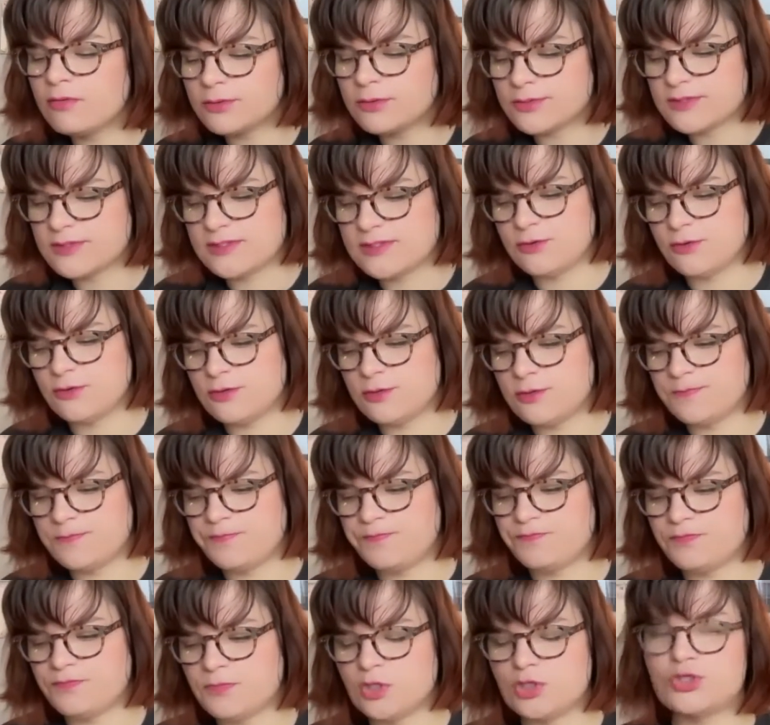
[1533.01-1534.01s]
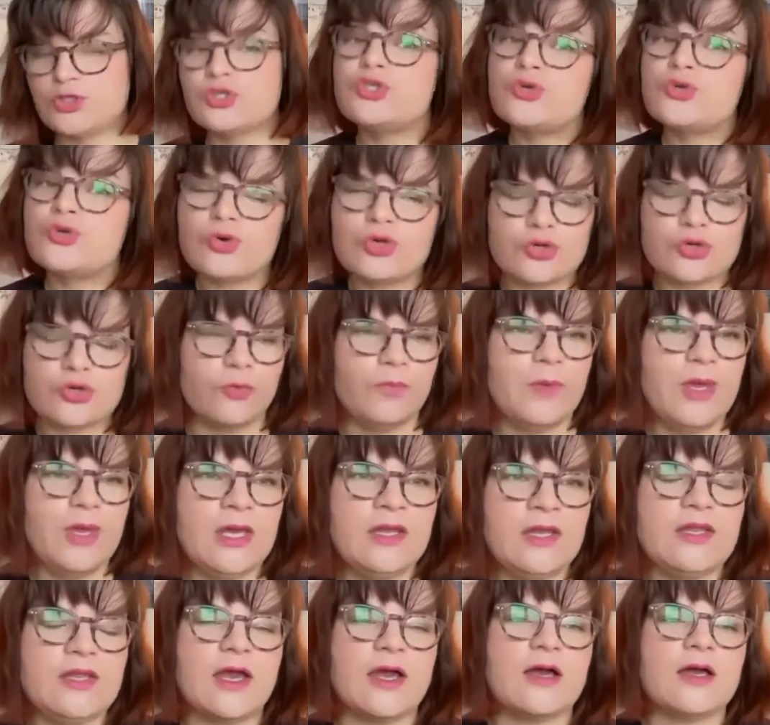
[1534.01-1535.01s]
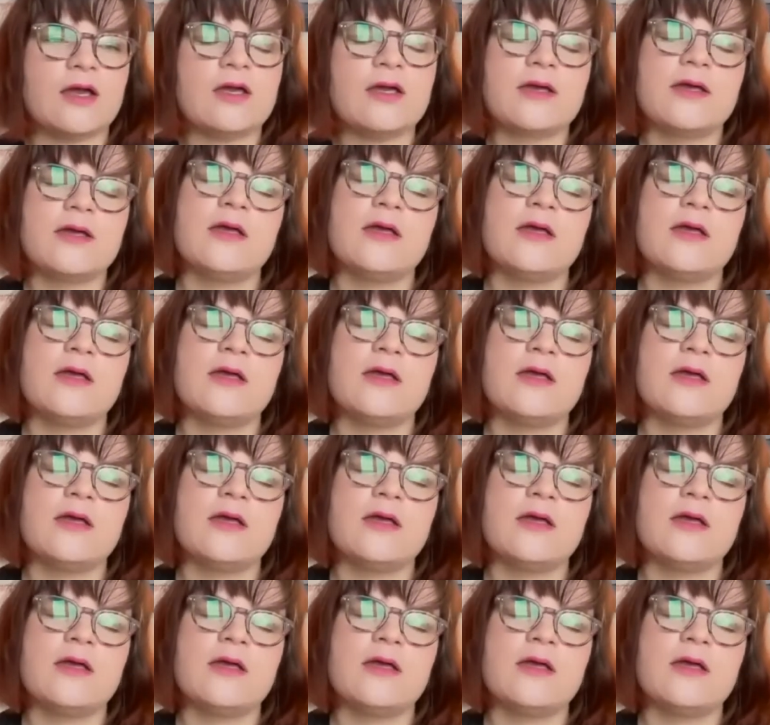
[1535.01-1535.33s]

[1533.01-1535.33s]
considered social media,